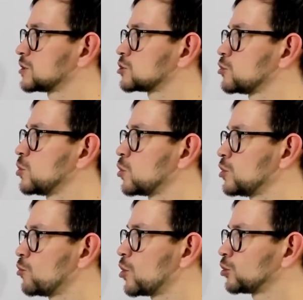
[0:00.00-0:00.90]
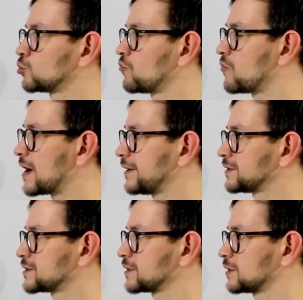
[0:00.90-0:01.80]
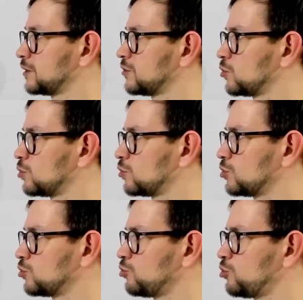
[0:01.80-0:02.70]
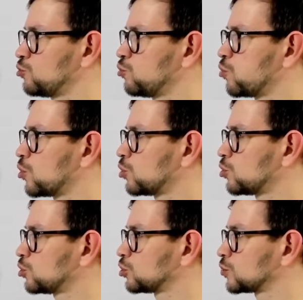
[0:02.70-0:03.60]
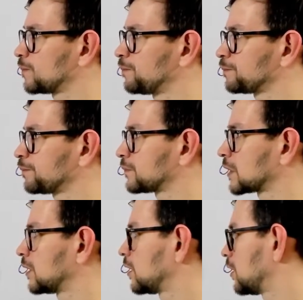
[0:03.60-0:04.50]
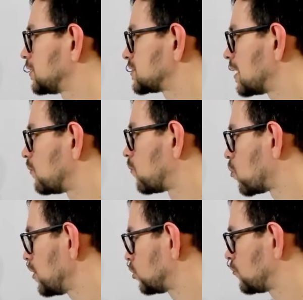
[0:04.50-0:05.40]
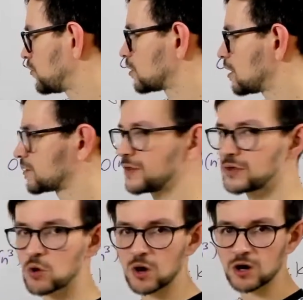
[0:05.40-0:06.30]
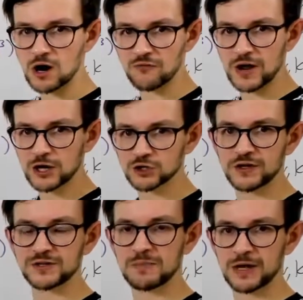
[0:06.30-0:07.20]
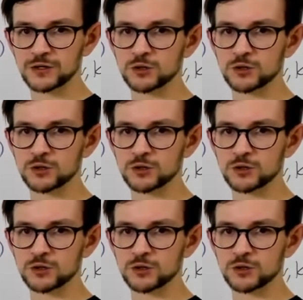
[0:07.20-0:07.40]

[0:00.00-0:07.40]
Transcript: So you want to find, you want at some point to figure out that your graph actually is bad.